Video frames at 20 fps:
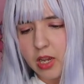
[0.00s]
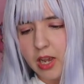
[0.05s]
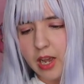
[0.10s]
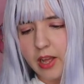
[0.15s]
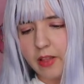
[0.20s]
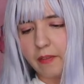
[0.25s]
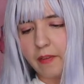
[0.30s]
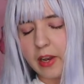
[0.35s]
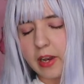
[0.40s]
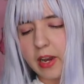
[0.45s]

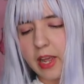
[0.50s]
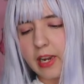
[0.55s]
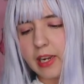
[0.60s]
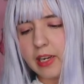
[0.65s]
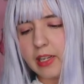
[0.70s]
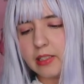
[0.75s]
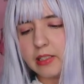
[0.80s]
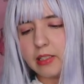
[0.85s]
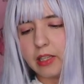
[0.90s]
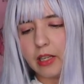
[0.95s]
And the
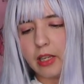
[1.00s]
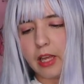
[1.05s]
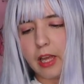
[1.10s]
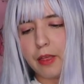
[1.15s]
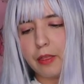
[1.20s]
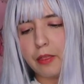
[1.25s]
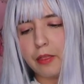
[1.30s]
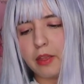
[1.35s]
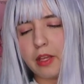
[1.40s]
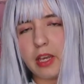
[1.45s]
necklace
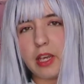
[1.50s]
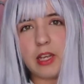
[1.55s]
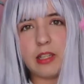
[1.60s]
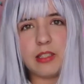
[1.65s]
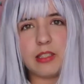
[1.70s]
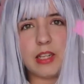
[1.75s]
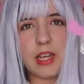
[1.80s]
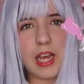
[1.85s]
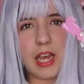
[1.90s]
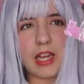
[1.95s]
length
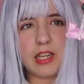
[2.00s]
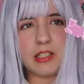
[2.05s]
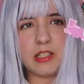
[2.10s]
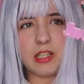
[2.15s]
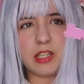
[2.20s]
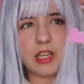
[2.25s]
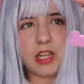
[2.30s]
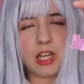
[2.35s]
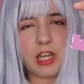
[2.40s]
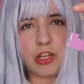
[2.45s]
is
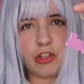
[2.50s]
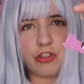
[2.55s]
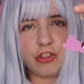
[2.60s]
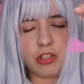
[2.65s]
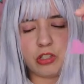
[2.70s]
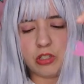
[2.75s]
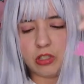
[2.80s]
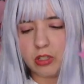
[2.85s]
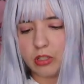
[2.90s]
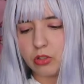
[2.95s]
18
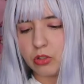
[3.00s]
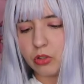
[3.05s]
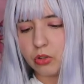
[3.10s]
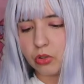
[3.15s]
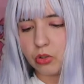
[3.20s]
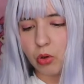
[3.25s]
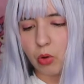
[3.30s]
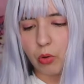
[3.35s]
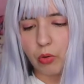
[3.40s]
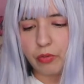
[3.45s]
inches,
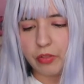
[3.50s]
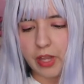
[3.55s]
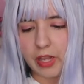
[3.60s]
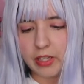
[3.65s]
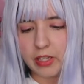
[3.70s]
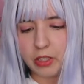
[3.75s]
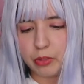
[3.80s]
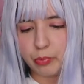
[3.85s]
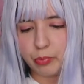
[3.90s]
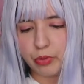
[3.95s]
so
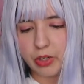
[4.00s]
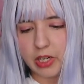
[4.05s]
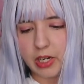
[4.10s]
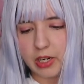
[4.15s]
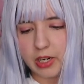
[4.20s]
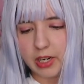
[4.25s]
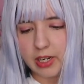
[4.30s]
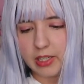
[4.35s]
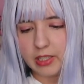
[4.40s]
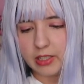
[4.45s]
that is
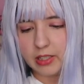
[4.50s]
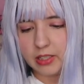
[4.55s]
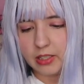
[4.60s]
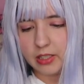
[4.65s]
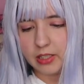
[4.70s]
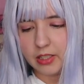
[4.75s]
pretty nice.